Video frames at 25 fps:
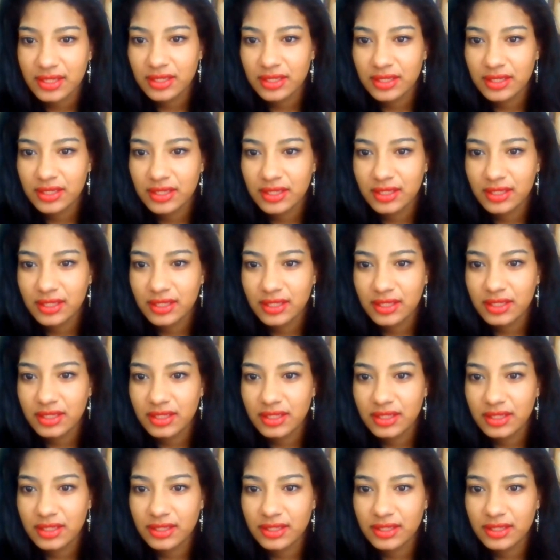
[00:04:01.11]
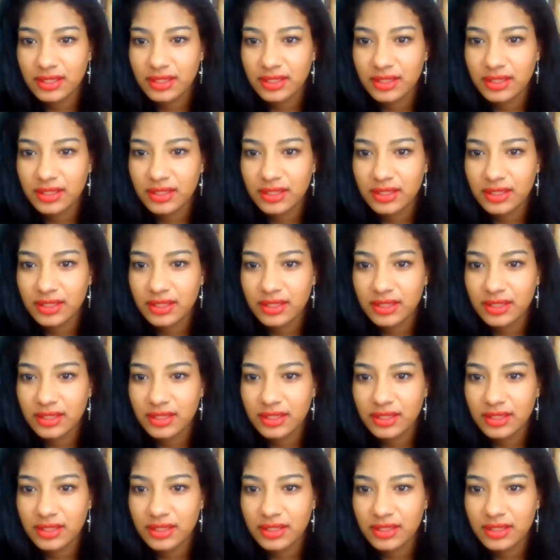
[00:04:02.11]

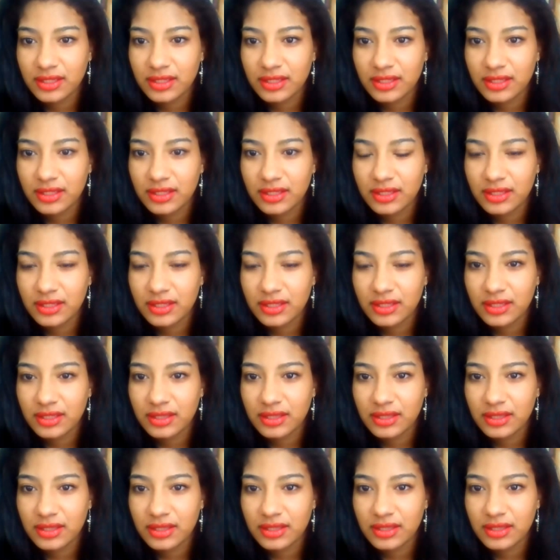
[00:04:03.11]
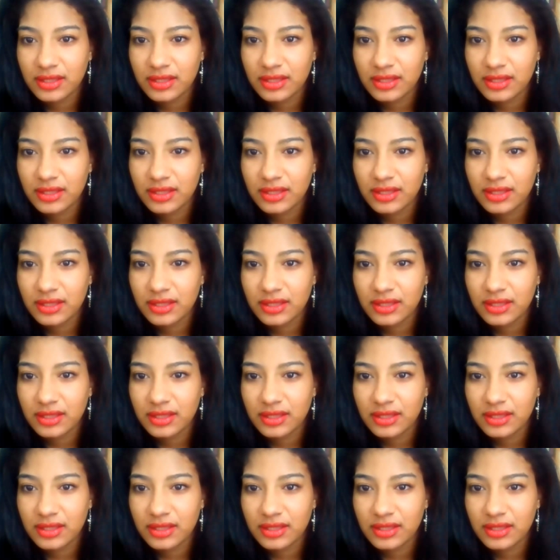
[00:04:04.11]
No one is speaking in this clip.